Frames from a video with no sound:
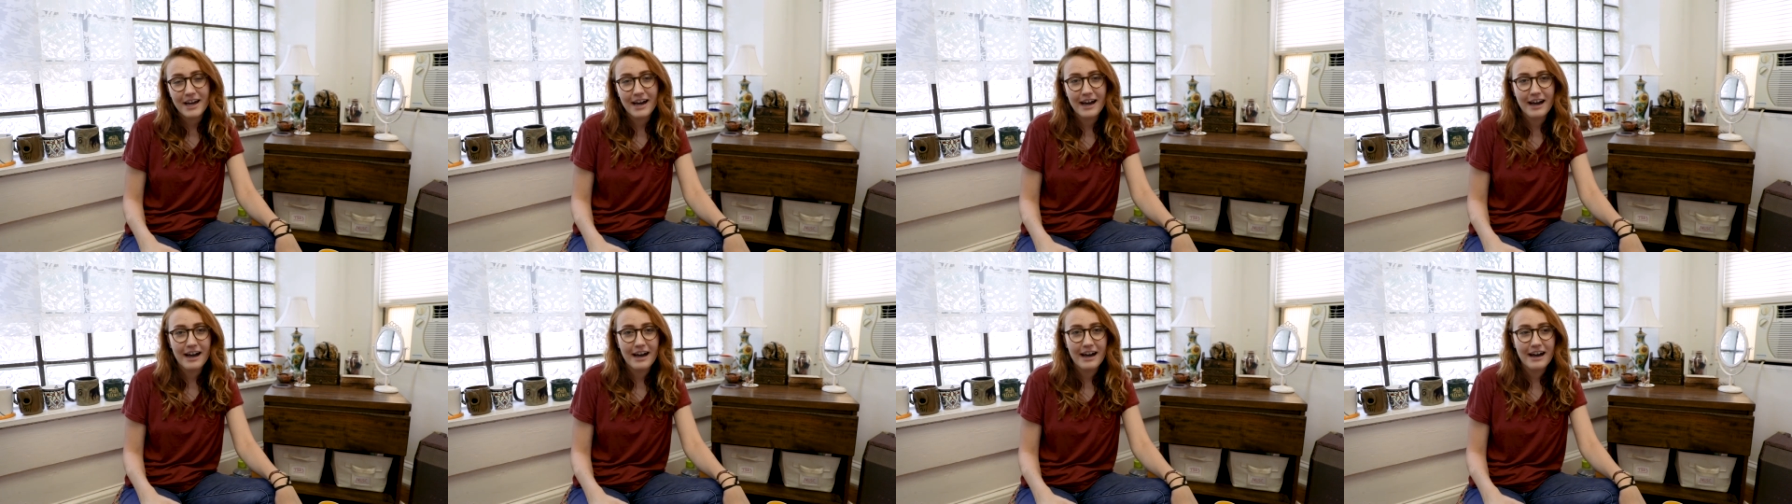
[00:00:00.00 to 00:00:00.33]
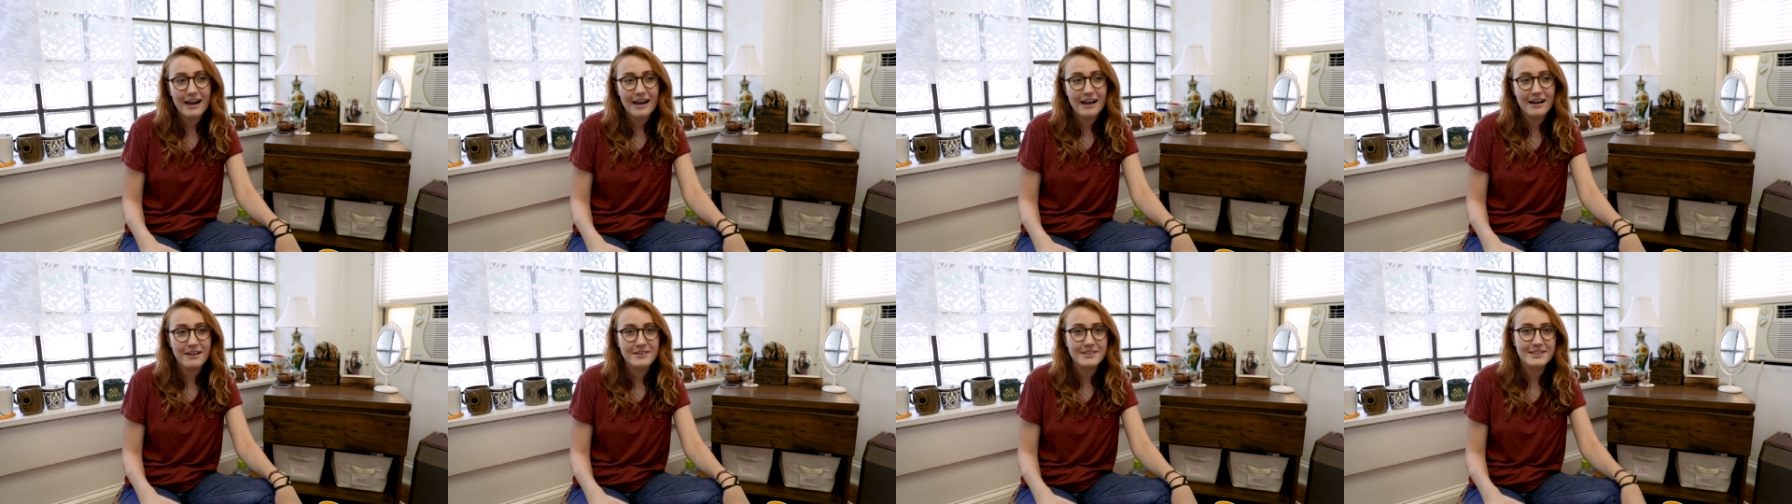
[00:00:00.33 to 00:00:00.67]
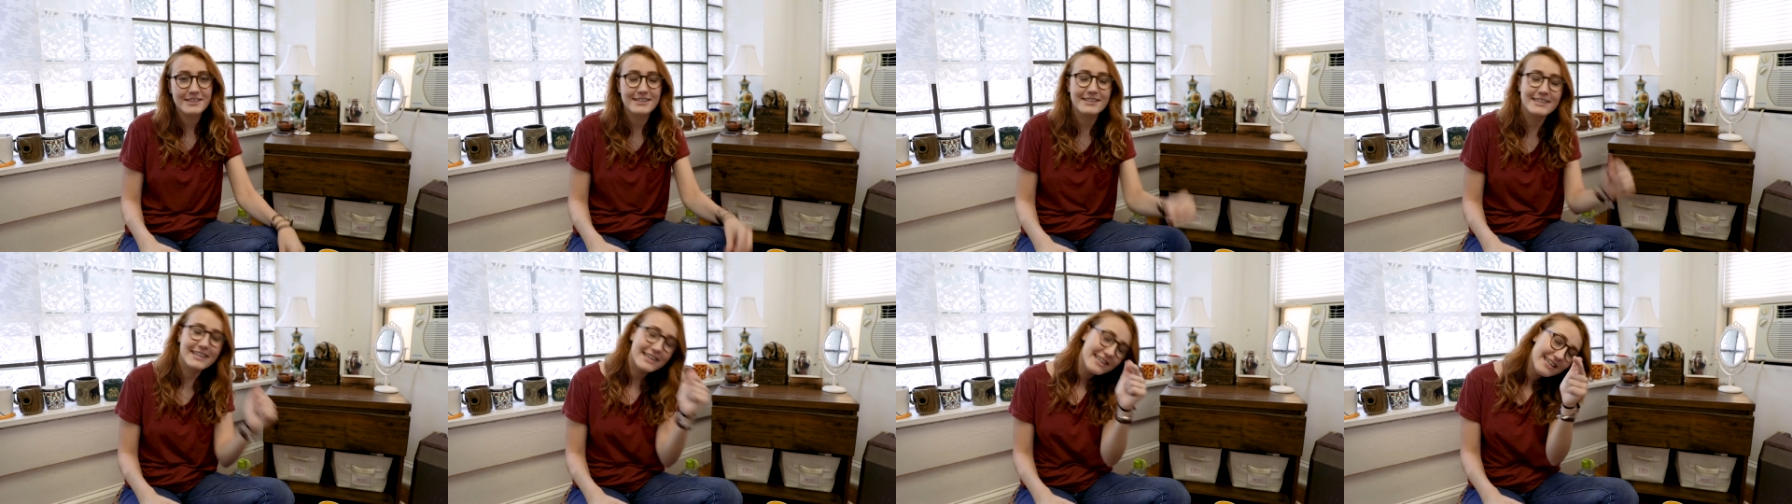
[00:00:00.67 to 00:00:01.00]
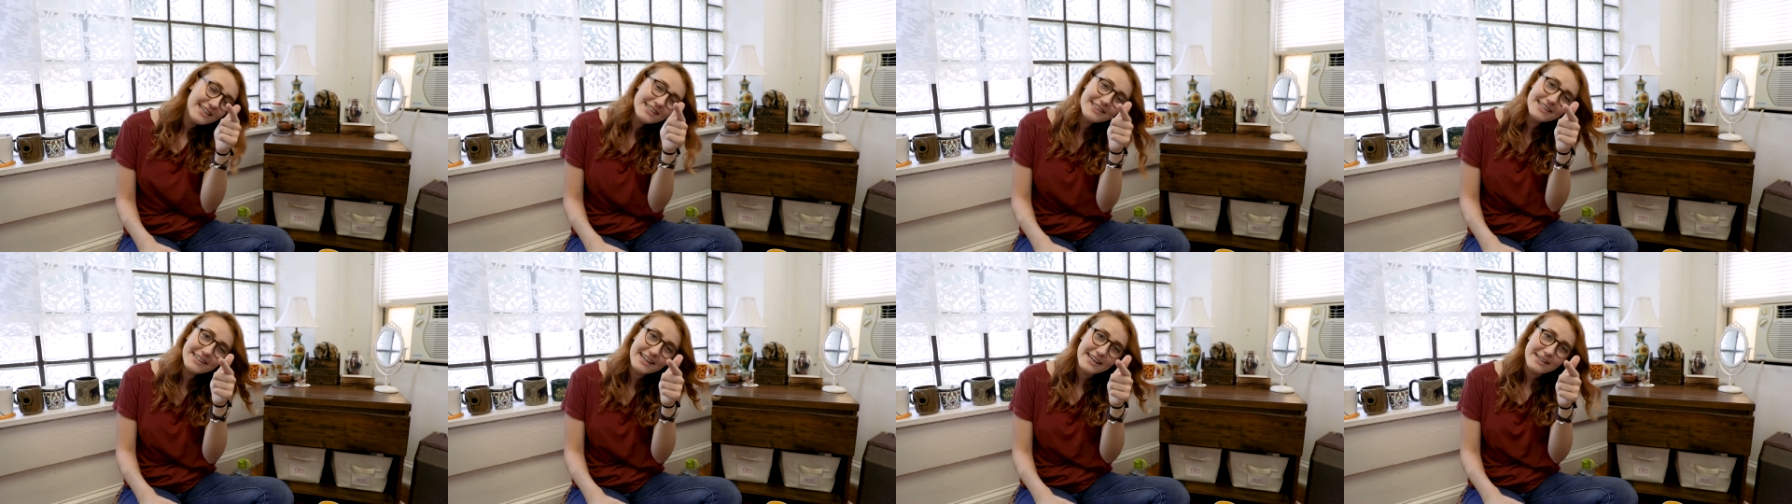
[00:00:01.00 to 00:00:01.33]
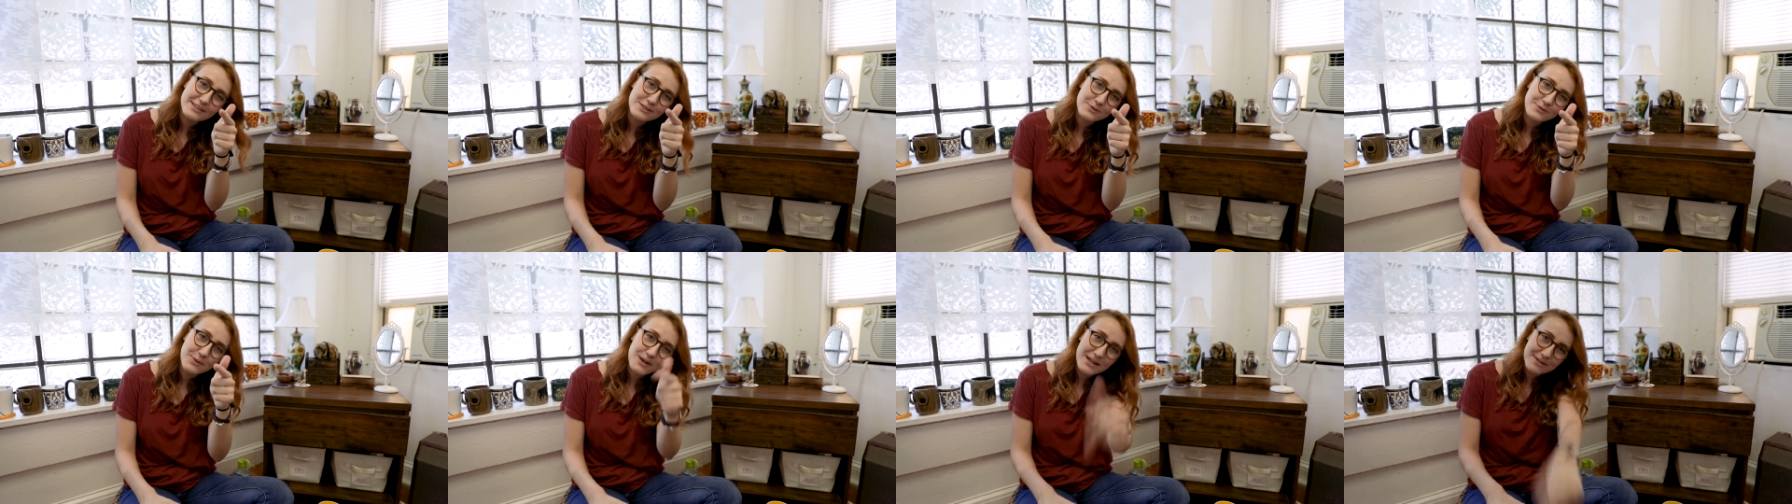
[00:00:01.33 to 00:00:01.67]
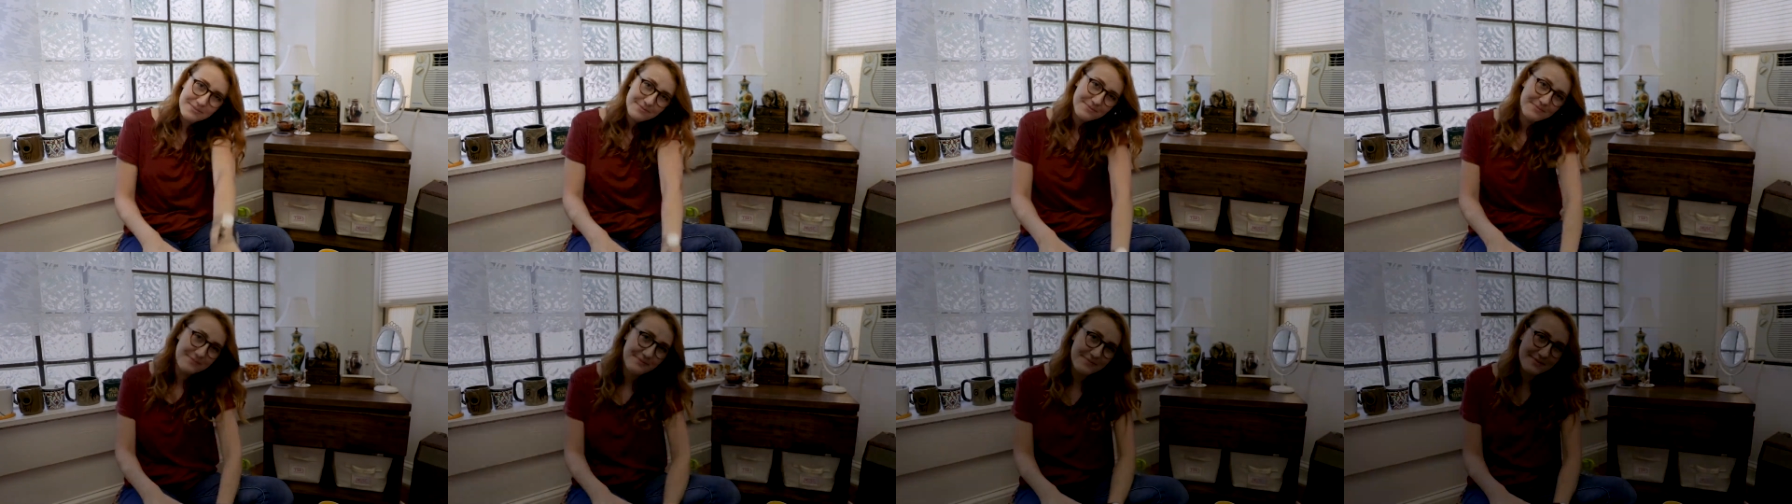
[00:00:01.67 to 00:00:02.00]
I'll see you in the next
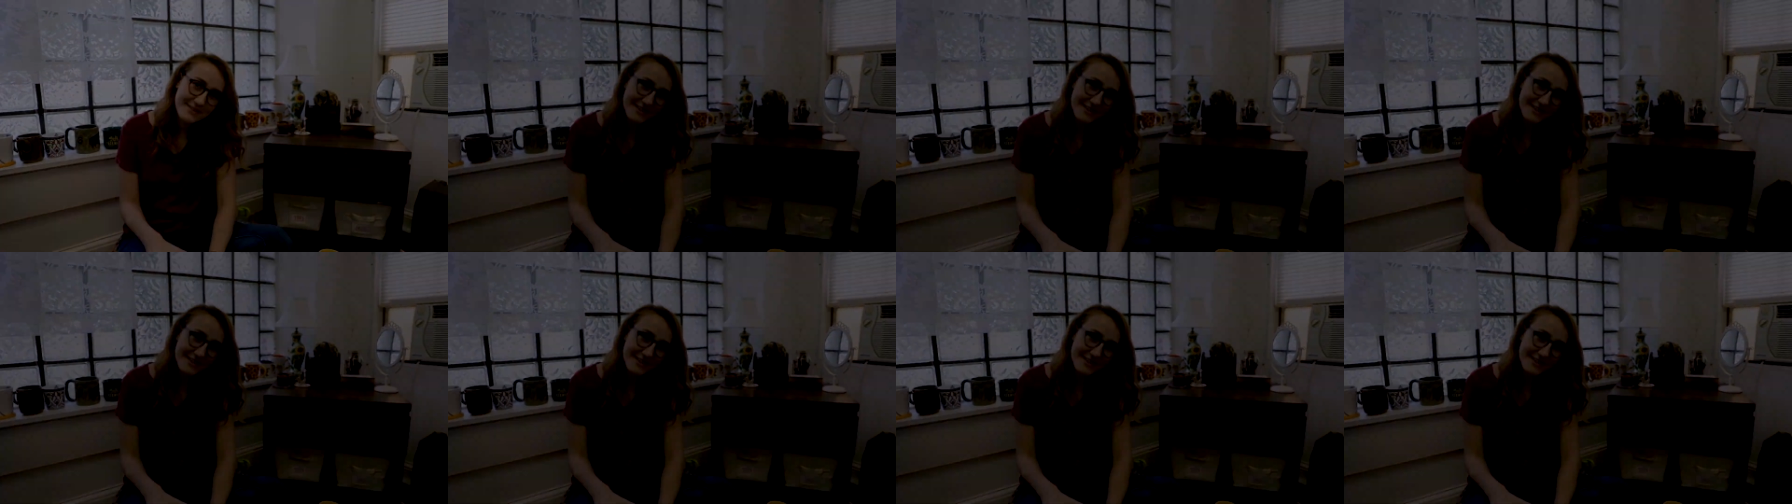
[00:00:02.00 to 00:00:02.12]
one.